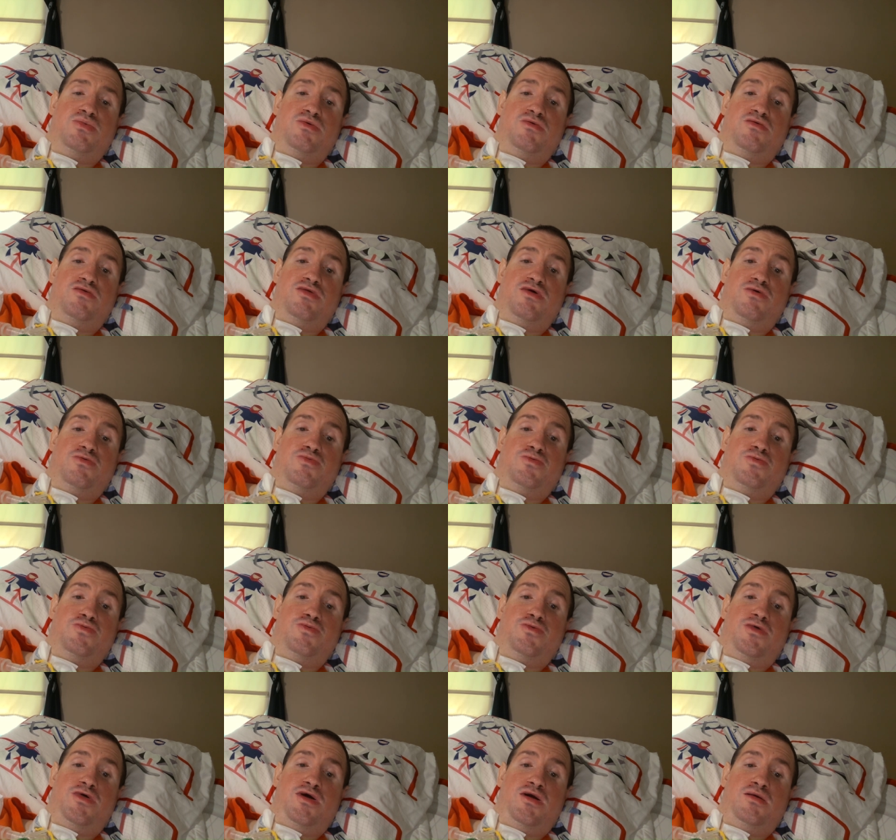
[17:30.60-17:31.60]
Philadelphia
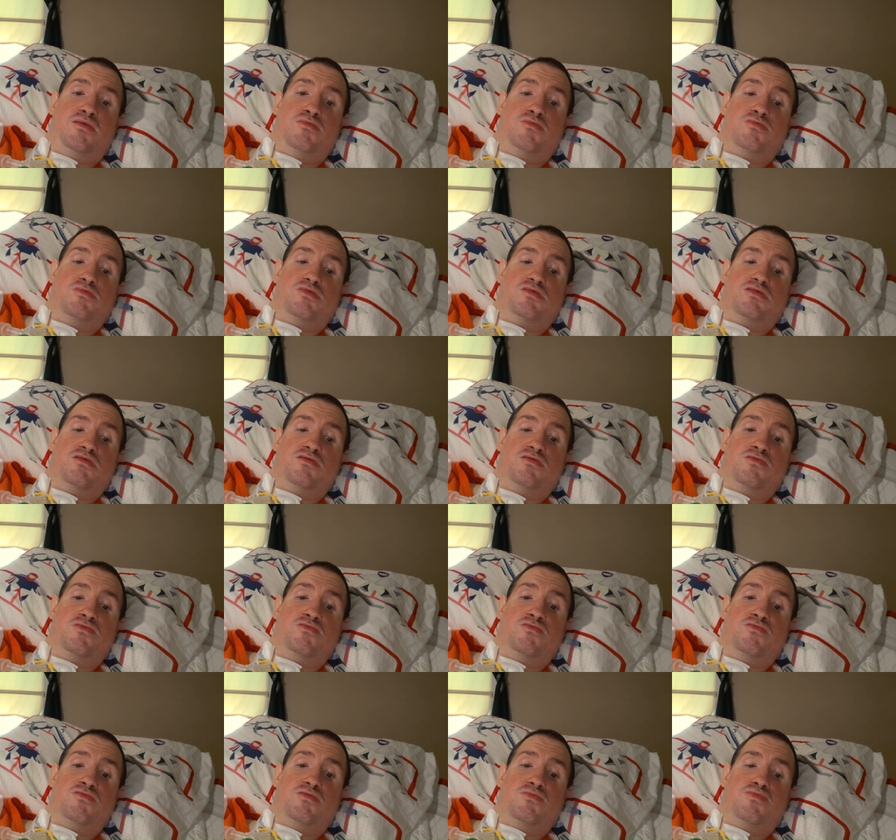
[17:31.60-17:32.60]
Flyers.
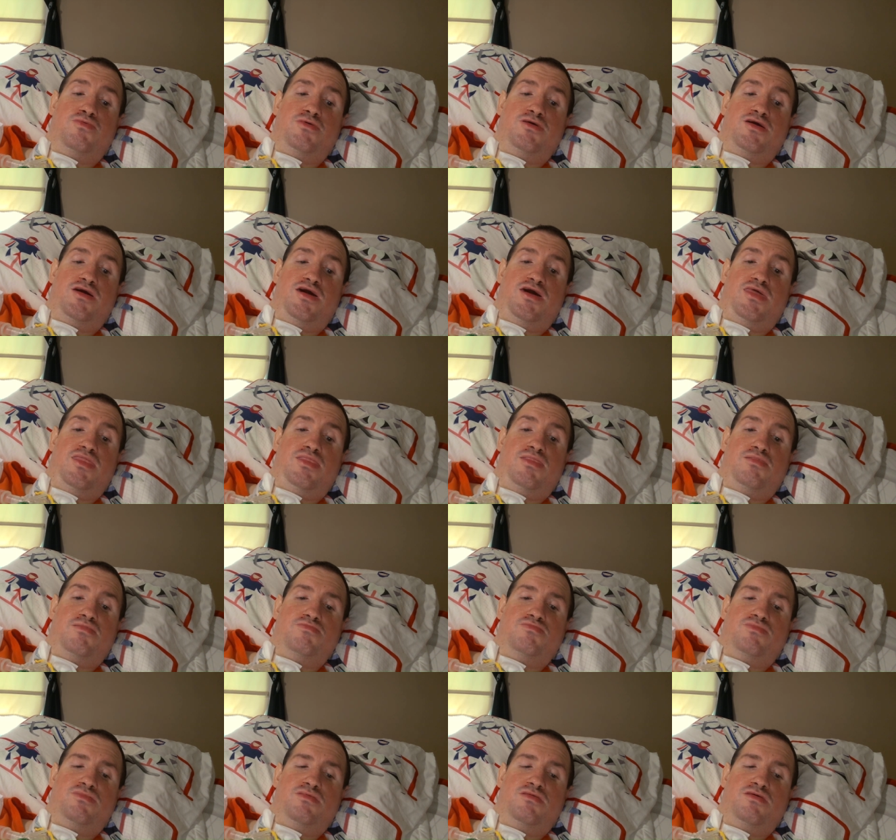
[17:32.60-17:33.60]
You forget
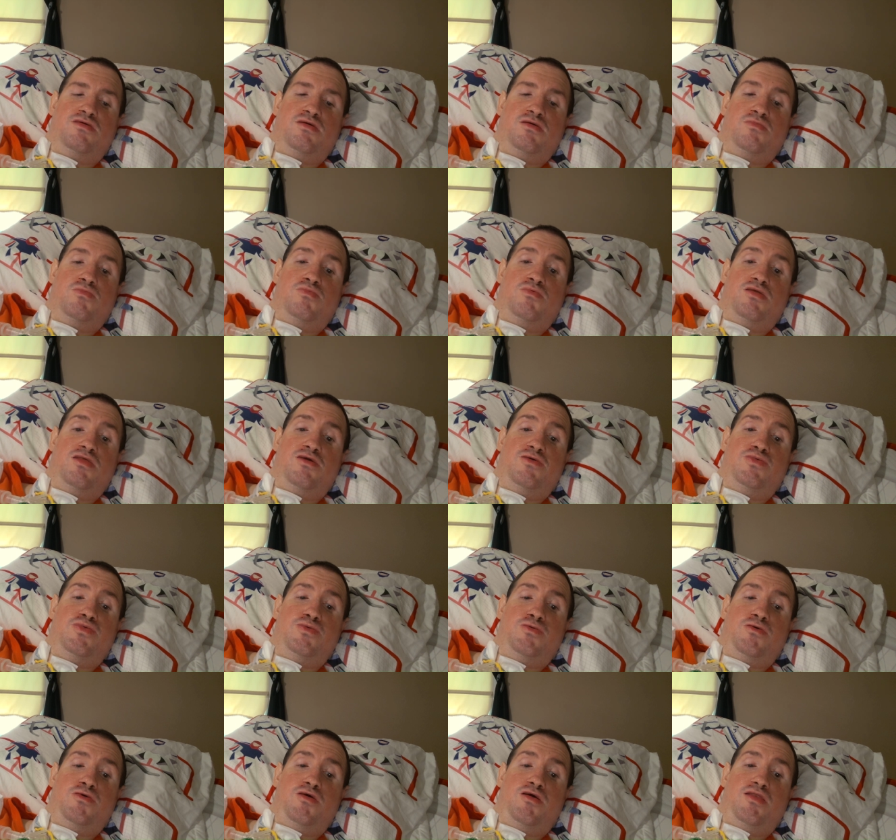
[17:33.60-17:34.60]
when he
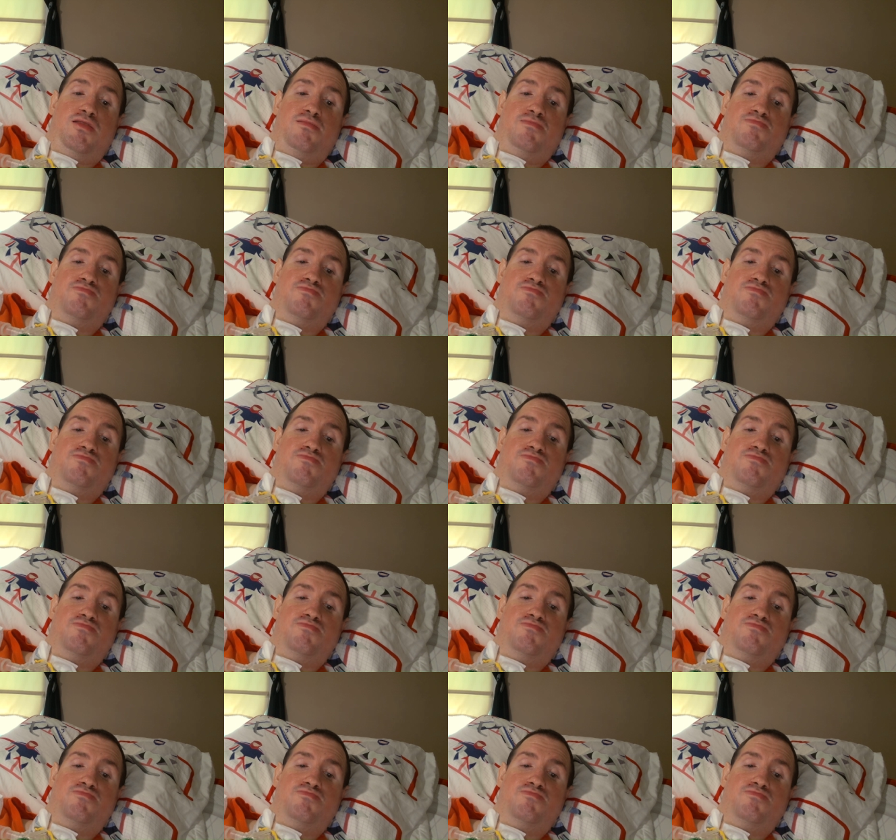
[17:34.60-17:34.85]
fought